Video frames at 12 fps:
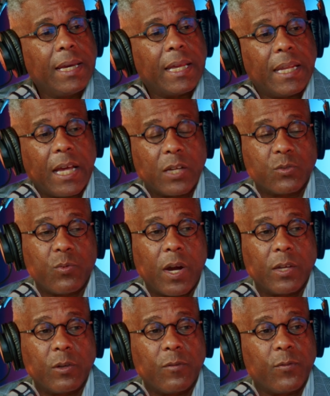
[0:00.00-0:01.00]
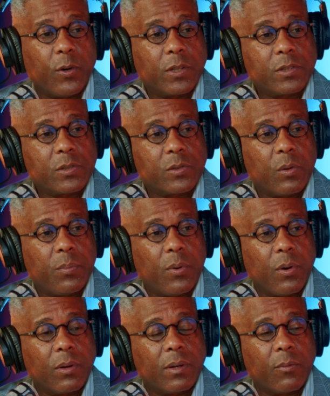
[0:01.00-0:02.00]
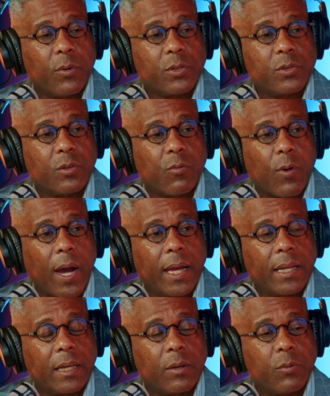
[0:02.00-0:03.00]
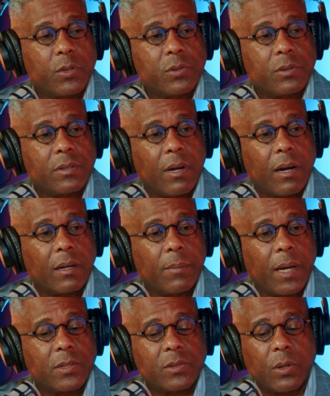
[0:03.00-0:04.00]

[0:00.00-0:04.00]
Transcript: and that's why your voice is so important and what you're writing and what you're talking about.